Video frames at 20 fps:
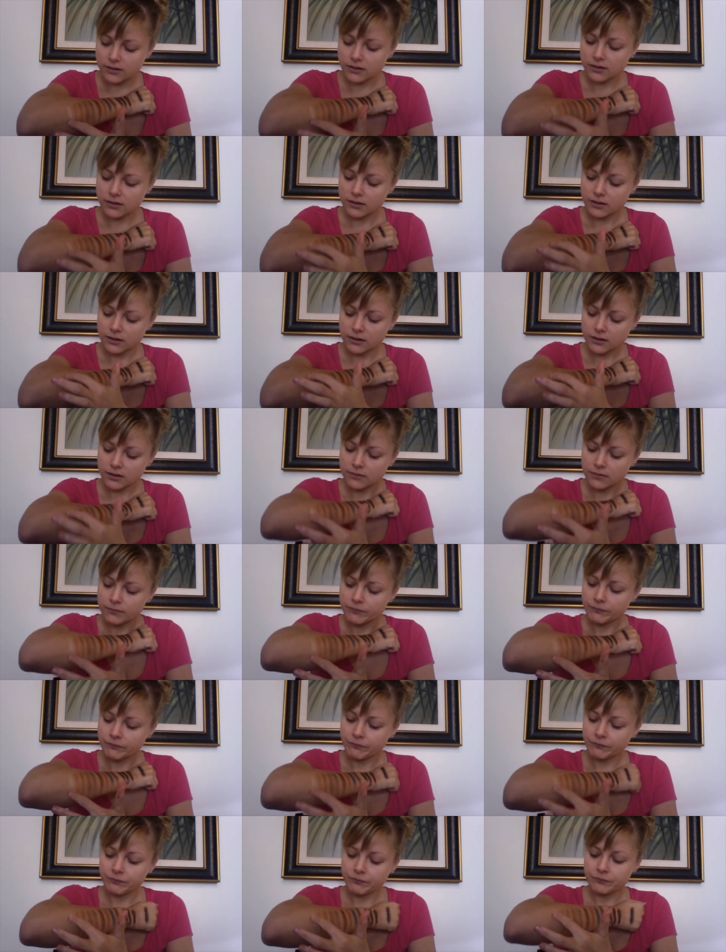
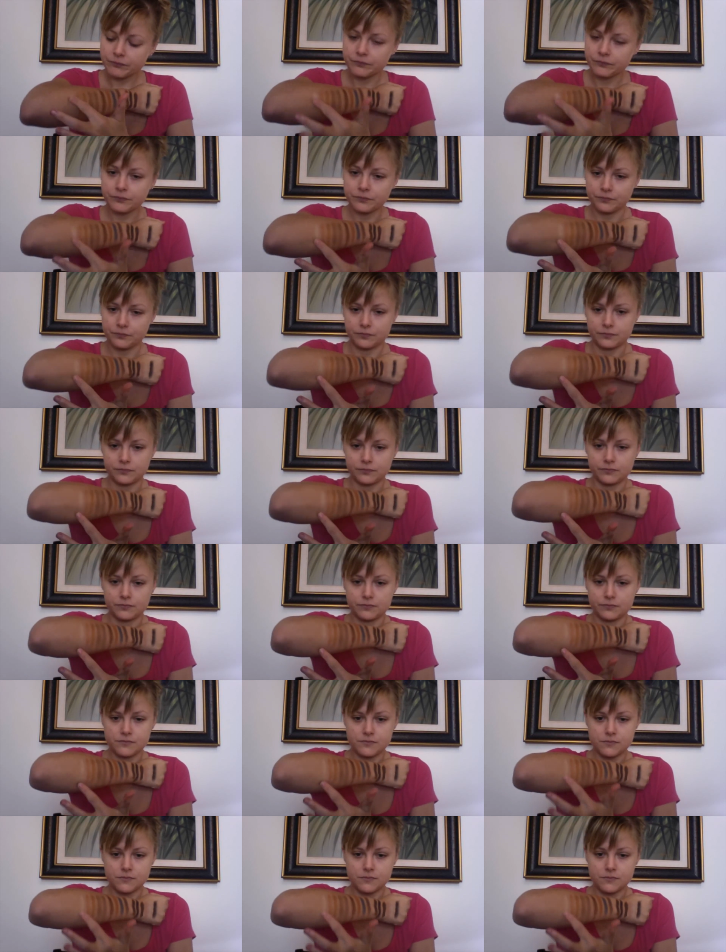[no speech]